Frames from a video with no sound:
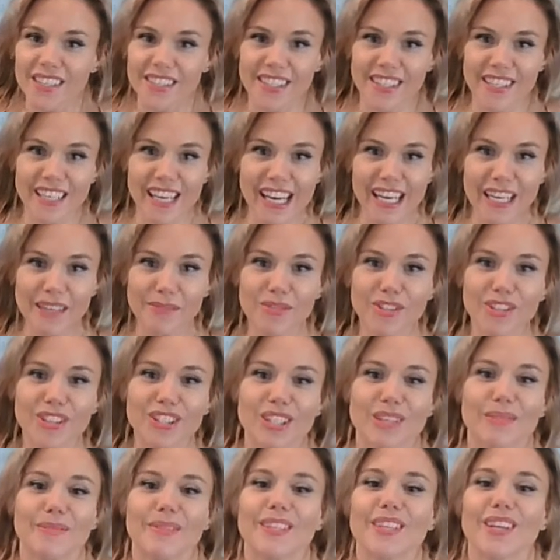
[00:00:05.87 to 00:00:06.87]
Today I'm just
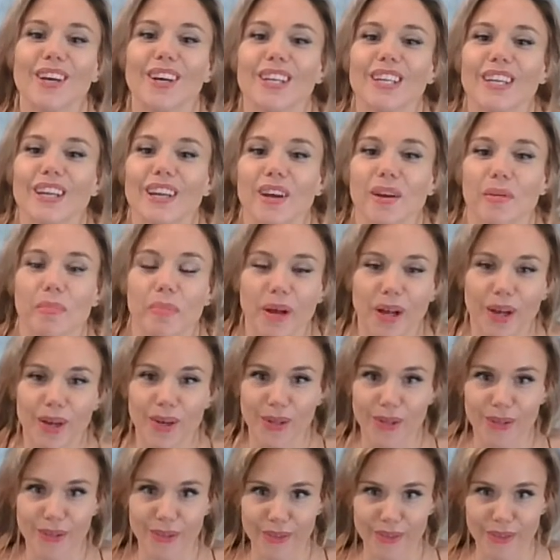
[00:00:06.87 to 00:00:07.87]
going to be talking
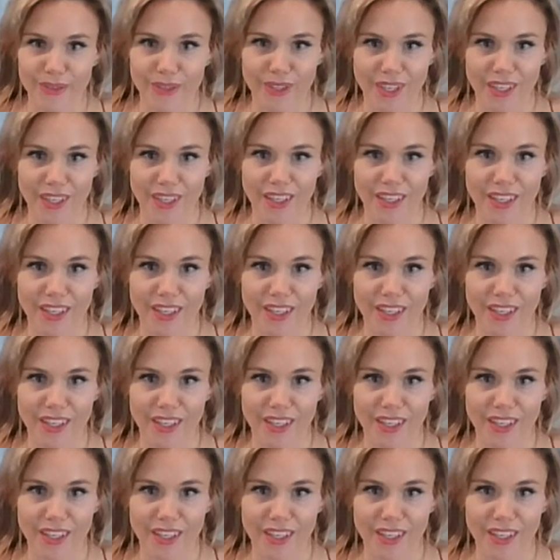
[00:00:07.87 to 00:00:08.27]
about